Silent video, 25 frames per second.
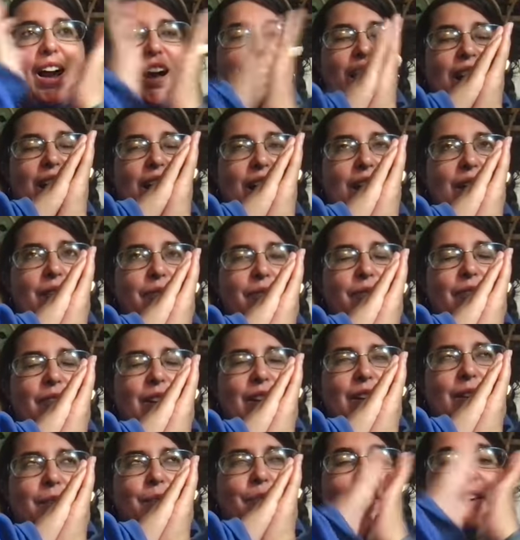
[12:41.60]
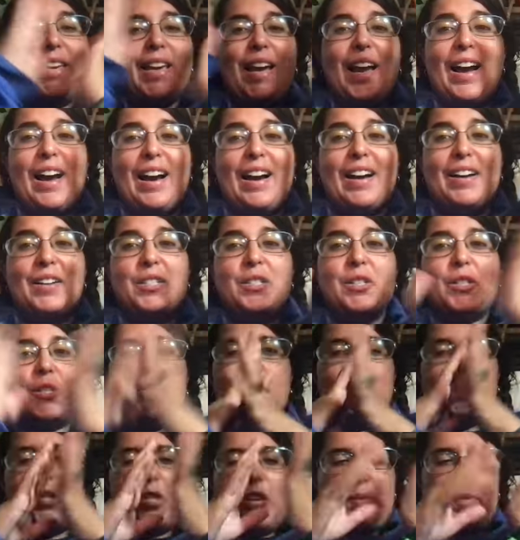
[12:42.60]
Um, but yeah, so I just
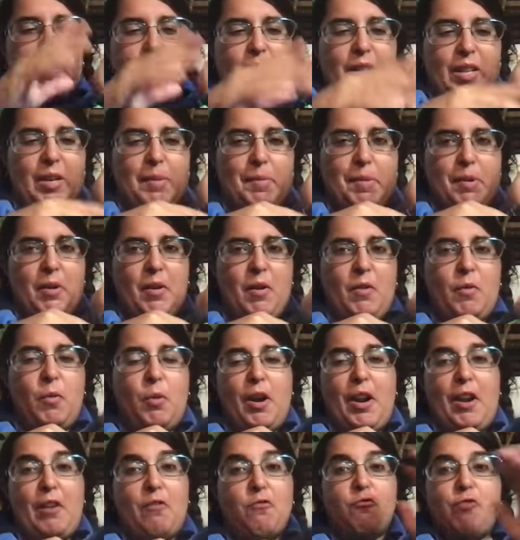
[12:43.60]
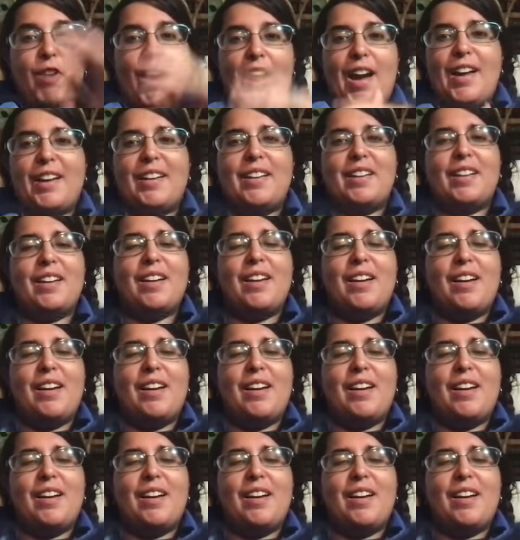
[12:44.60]
want to talk about a little bit of what I read.